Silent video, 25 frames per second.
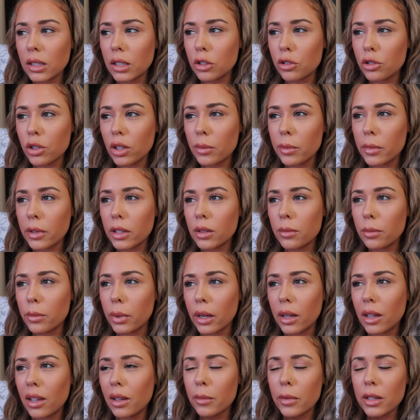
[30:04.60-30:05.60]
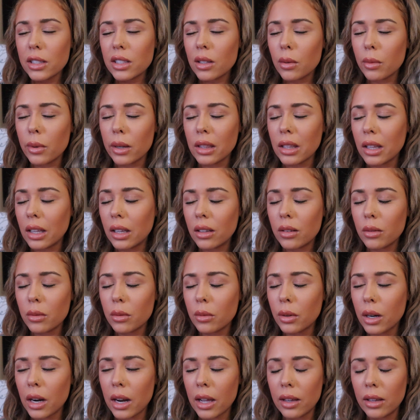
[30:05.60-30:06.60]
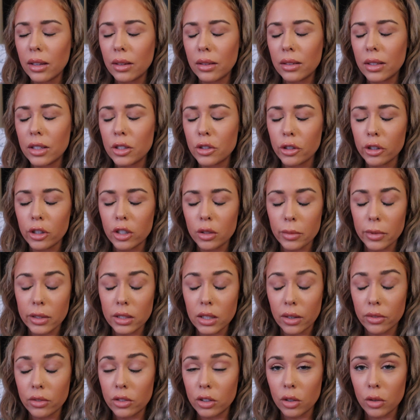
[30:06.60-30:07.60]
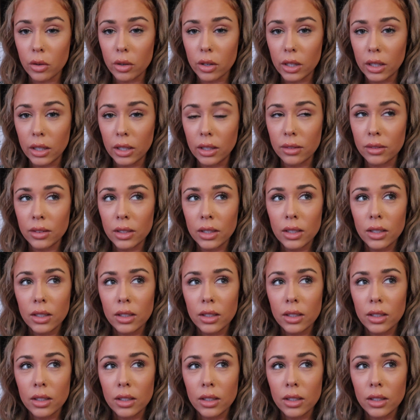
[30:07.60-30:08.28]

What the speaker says: in treatment, but it must have been, like, when I introduced myself to Courtney,